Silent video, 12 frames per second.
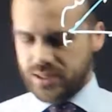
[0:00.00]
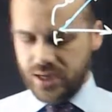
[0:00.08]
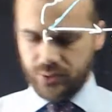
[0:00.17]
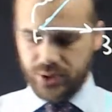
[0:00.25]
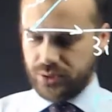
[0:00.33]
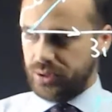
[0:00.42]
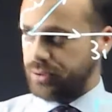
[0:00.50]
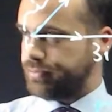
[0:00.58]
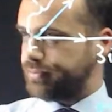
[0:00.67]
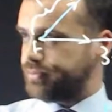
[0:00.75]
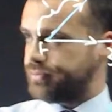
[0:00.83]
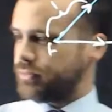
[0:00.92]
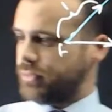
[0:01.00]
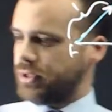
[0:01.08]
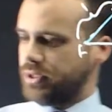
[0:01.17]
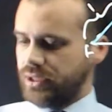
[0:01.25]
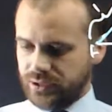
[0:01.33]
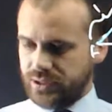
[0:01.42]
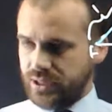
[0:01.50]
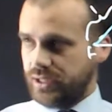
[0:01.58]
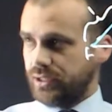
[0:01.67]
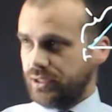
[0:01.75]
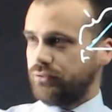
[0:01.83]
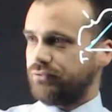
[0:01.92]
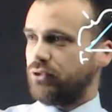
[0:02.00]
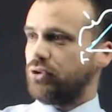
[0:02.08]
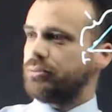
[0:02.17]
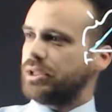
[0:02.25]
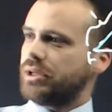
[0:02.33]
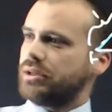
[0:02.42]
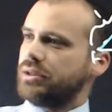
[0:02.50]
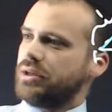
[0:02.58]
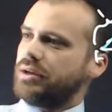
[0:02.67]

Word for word: how we do it. Neat little formula.